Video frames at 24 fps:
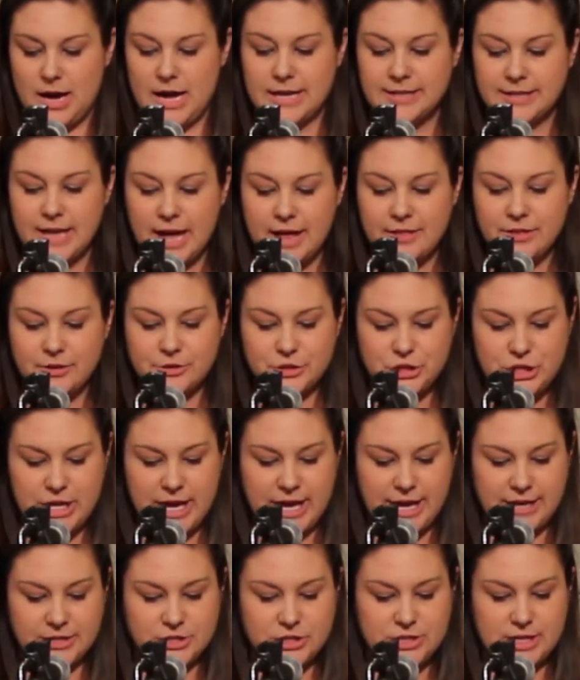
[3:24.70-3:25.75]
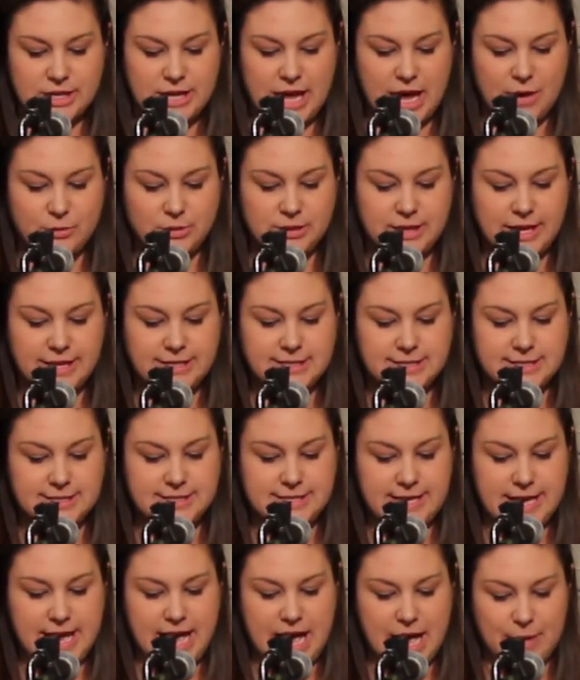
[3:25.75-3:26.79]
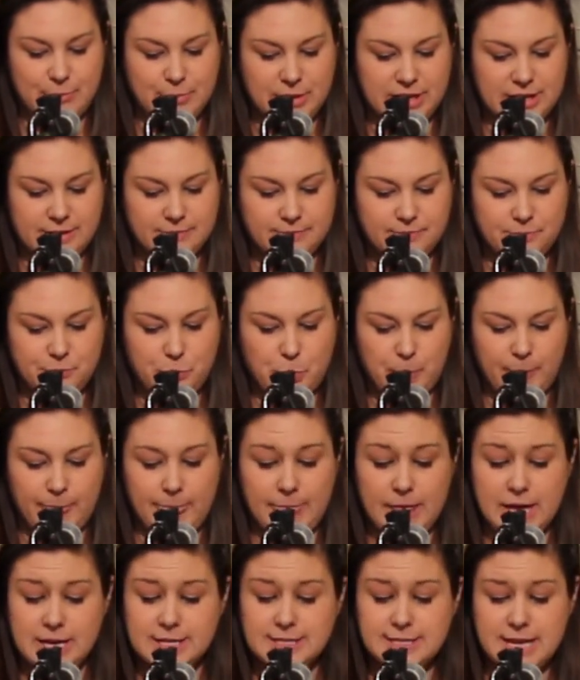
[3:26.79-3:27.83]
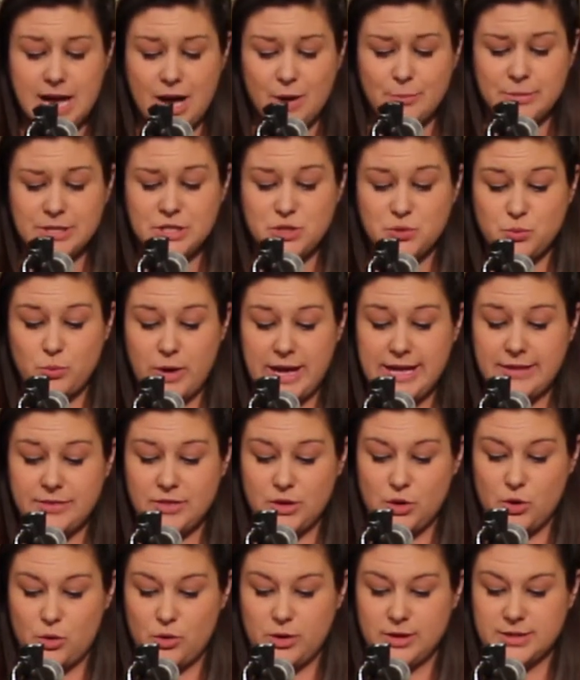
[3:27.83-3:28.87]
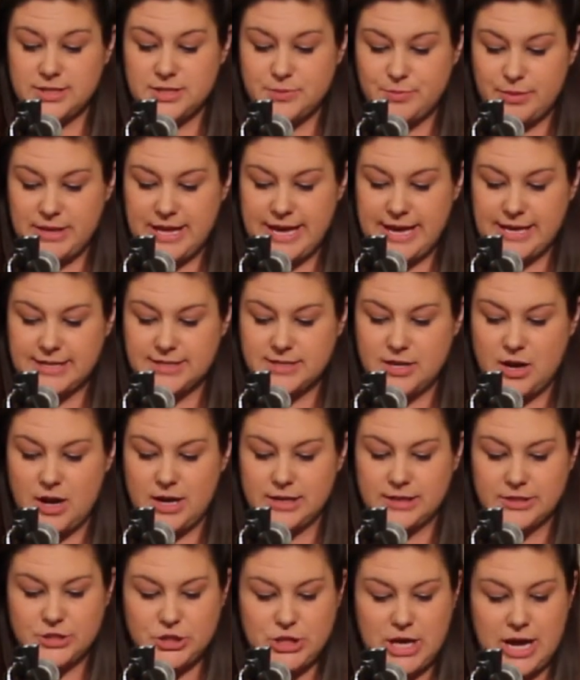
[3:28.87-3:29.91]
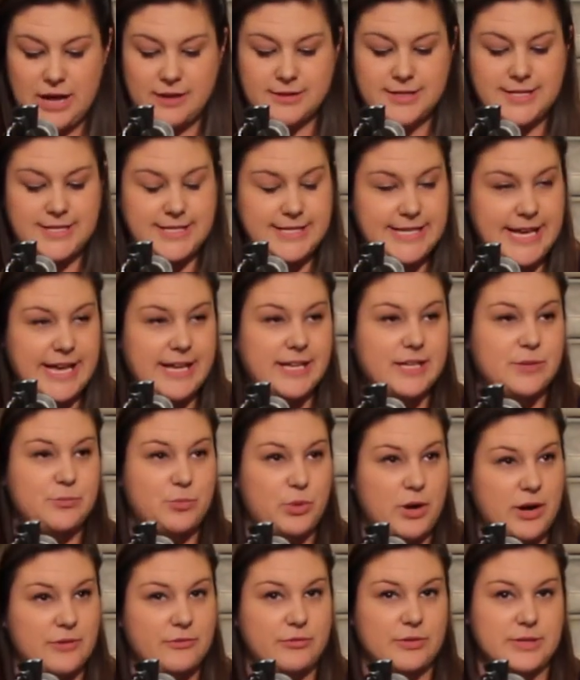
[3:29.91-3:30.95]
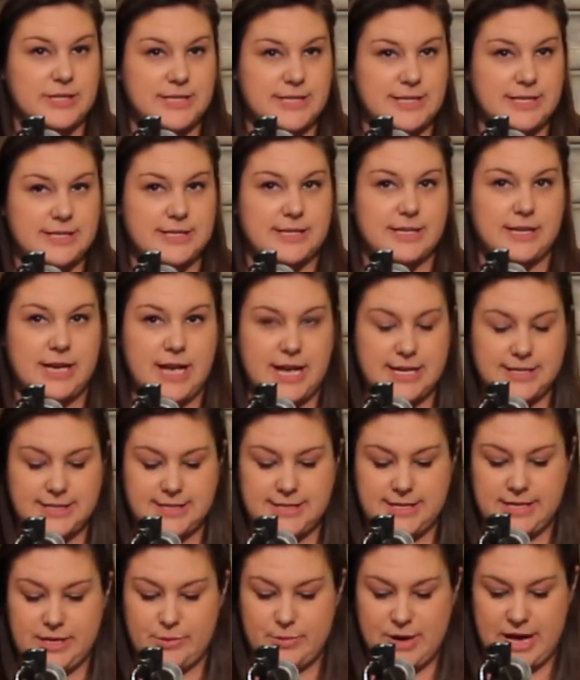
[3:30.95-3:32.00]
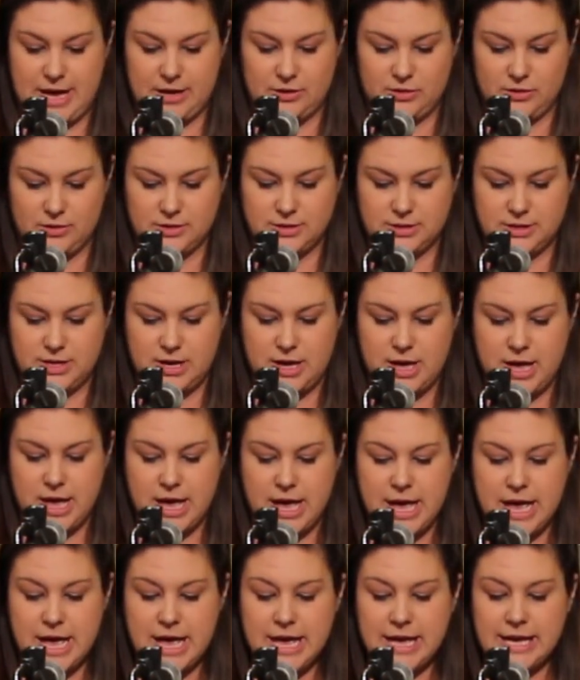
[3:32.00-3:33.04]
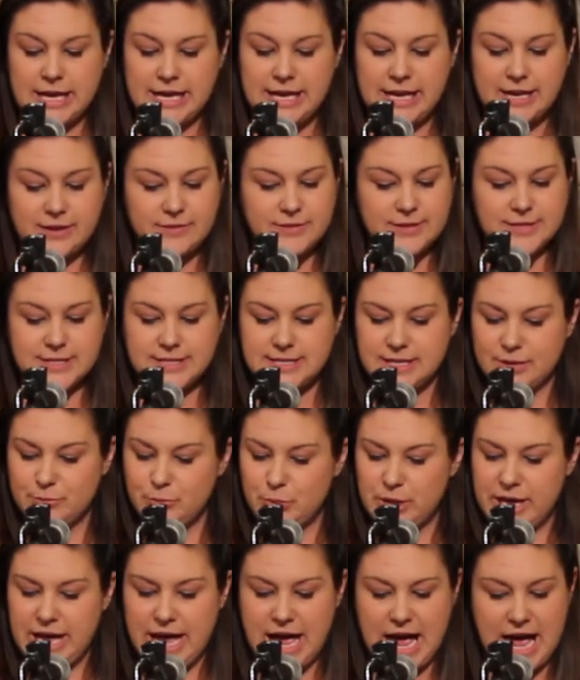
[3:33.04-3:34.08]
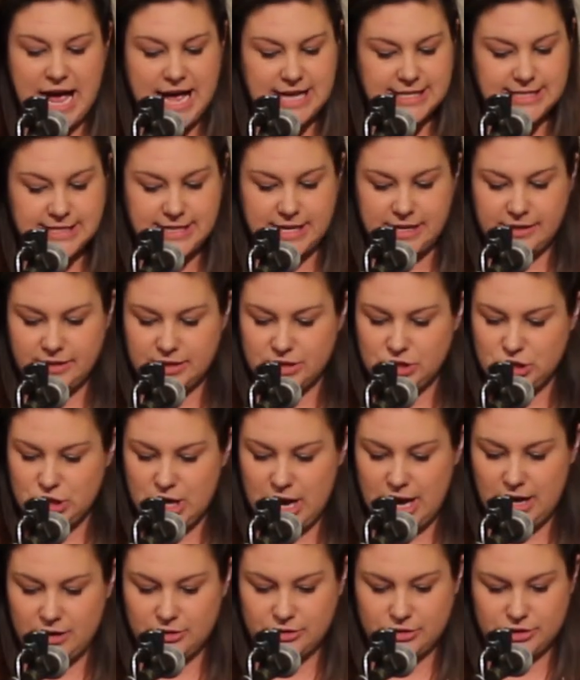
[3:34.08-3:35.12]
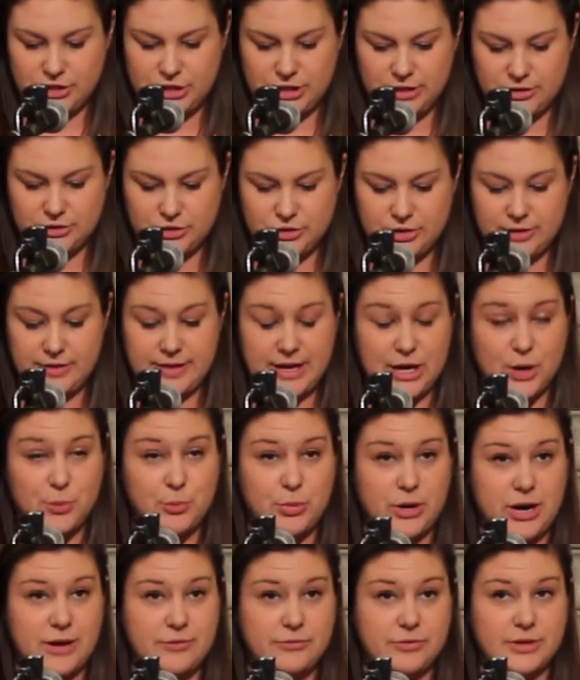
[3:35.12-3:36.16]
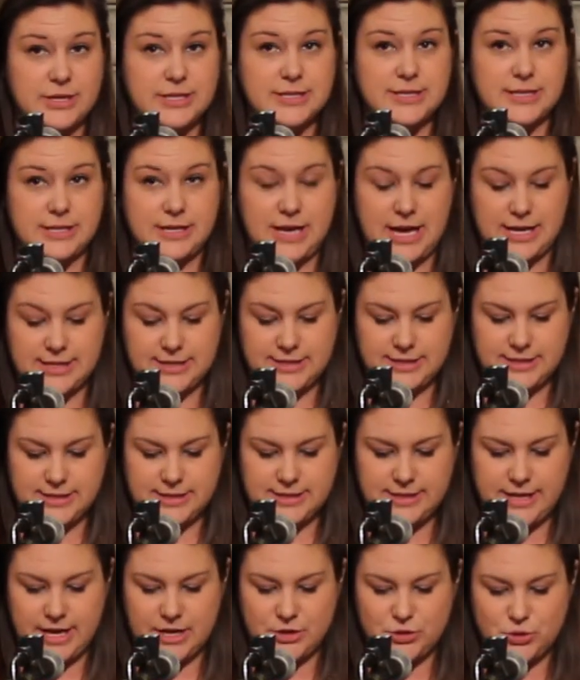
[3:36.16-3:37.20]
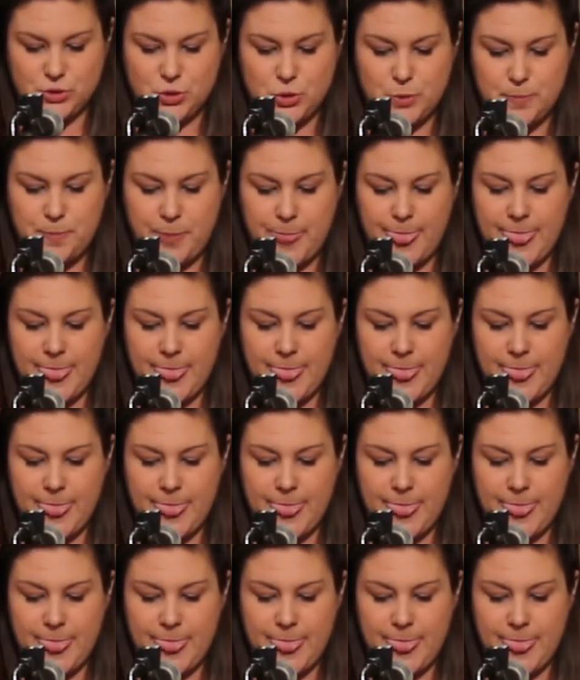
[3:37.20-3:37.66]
Another change that I would like to see happen is how much weight the courts place on a child's stated preferences in custody battles. Even simply asking the child or children their preference in custody schedule